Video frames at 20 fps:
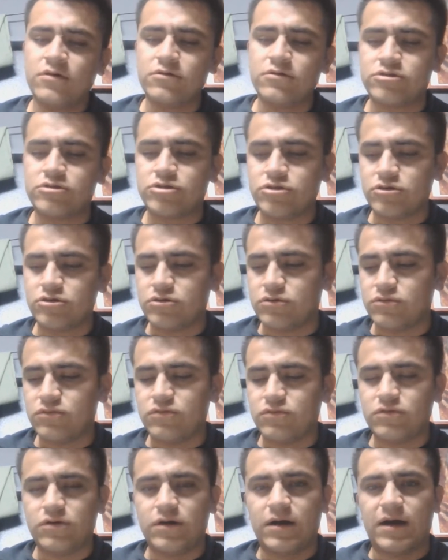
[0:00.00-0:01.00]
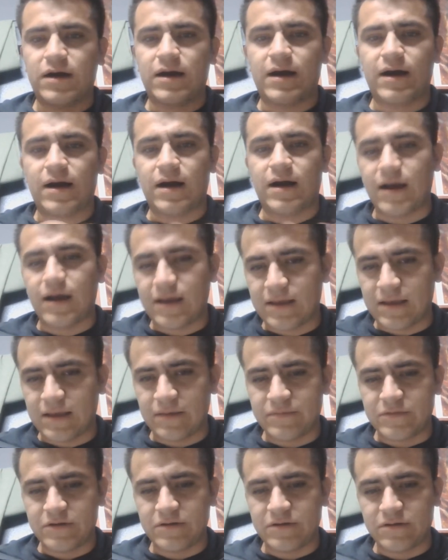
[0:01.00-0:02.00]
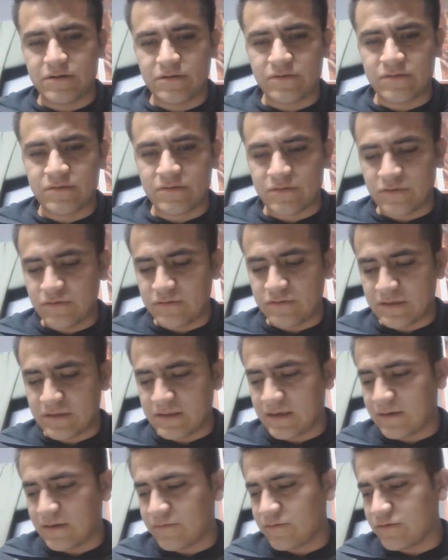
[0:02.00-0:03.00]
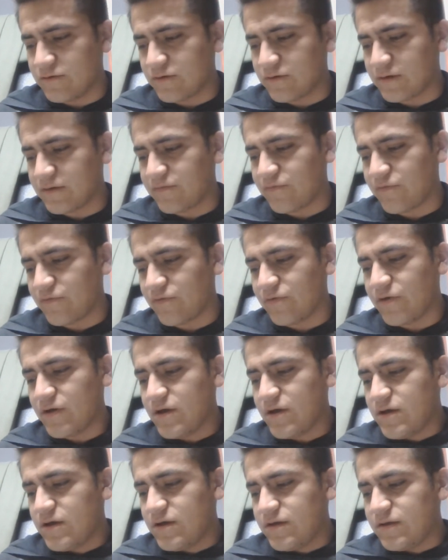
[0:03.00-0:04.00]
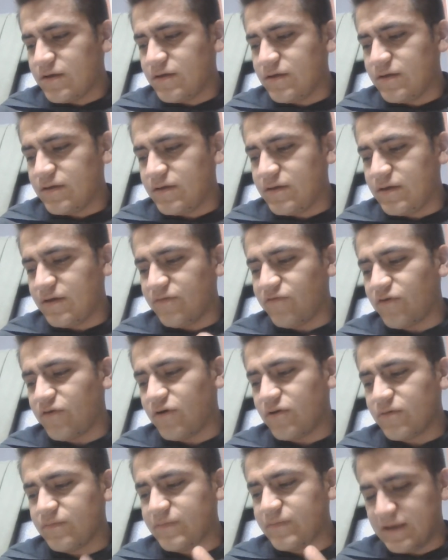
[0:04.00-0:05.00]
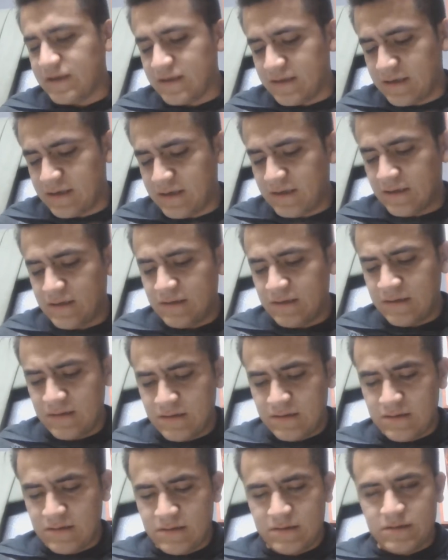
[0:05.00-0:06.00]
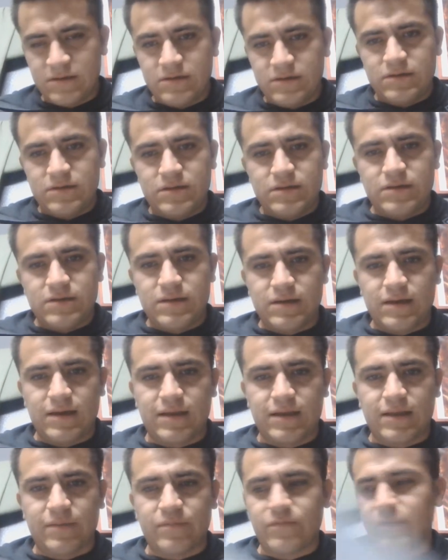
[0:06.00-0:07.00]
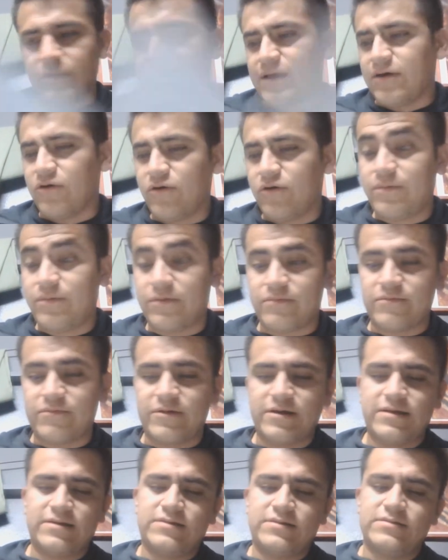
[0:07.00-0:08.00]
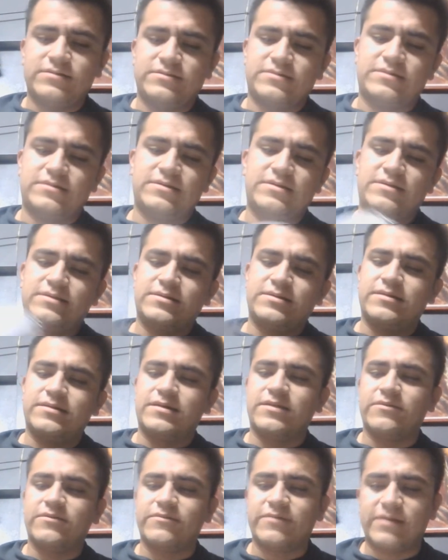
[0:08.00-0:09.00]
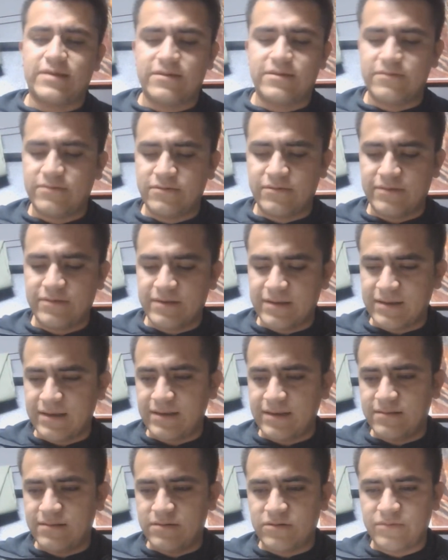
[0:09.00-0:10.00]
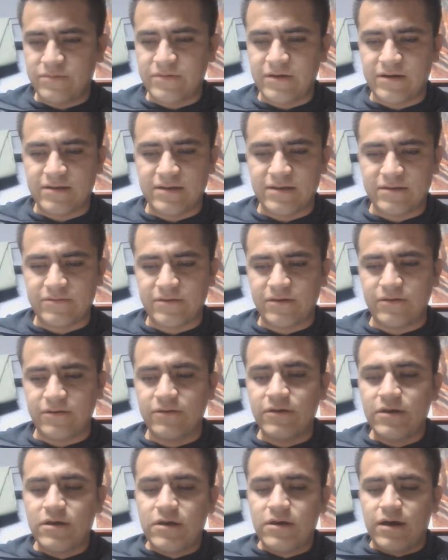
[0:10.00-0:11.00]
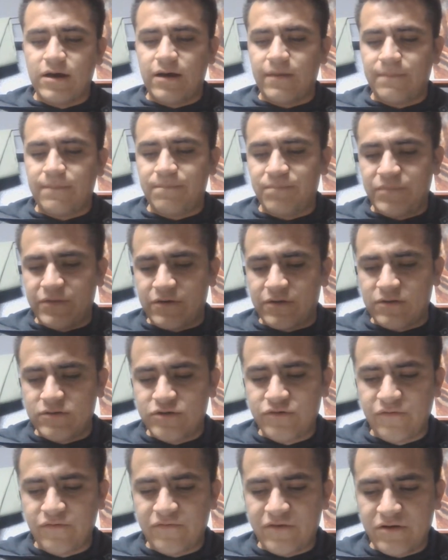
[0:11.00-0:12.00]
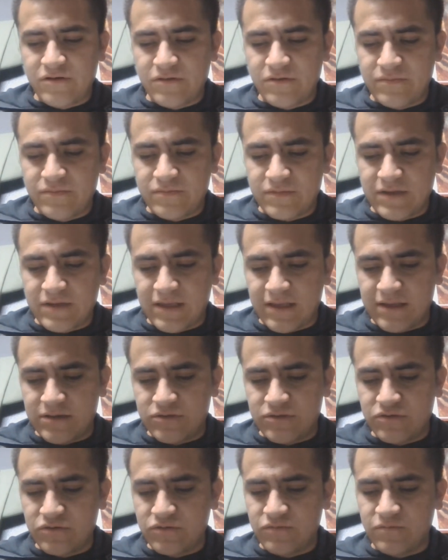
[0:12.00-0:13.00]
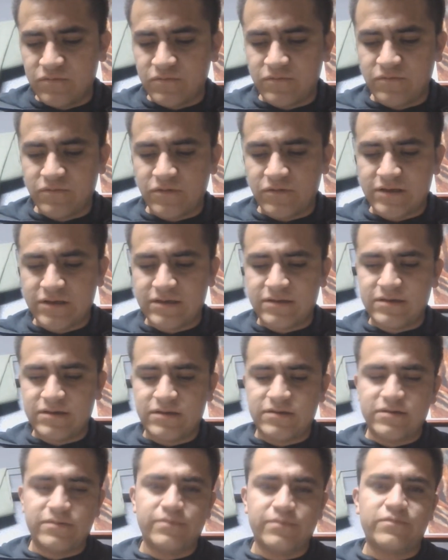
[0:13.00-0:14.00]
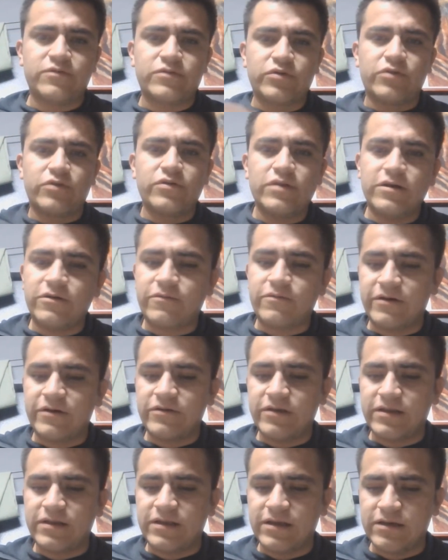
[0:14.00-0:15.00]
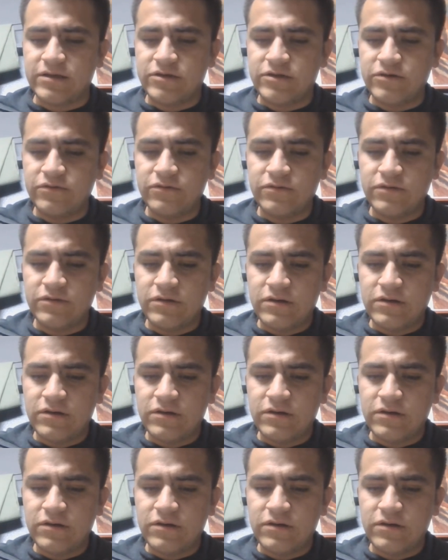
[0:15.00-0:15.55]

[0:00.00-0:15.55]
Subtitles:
So I came to the conclusion that we're looking for d volume dt, and I hope I'm right. I don't know. To be honest with you, the control volume that I drew was solely around the tissue.